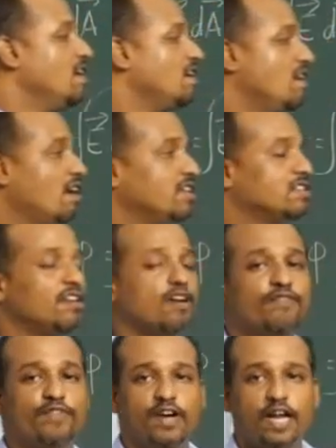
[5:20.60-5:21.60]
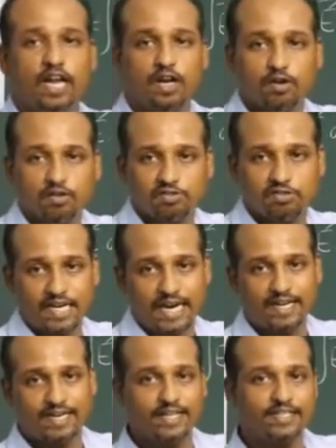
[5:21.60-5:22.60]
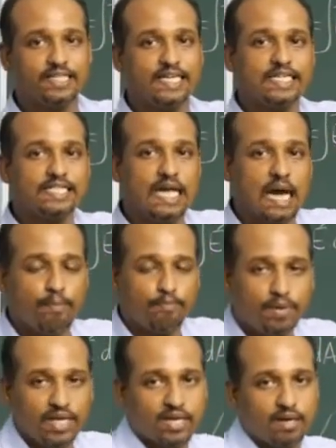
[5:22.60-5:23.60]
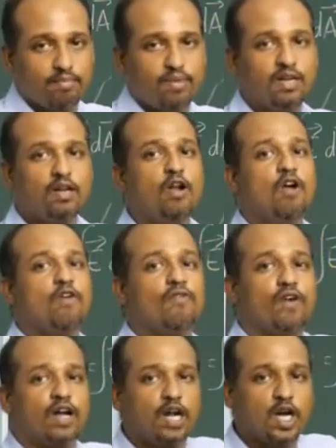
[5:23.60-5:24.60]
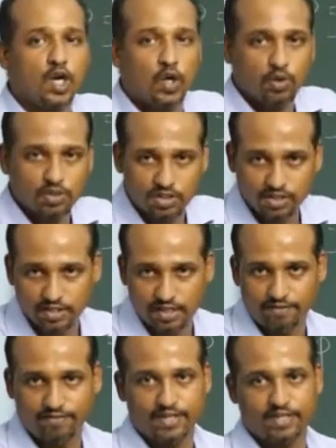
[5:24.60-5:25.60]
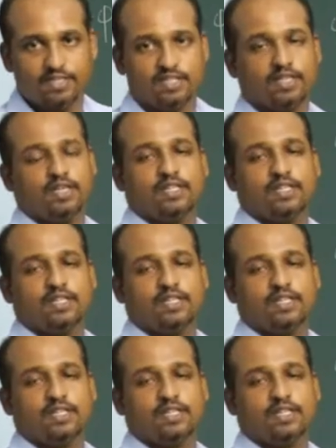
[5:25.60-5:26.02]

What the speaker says: Gauss law for electrostatics is applicable for a closed surface.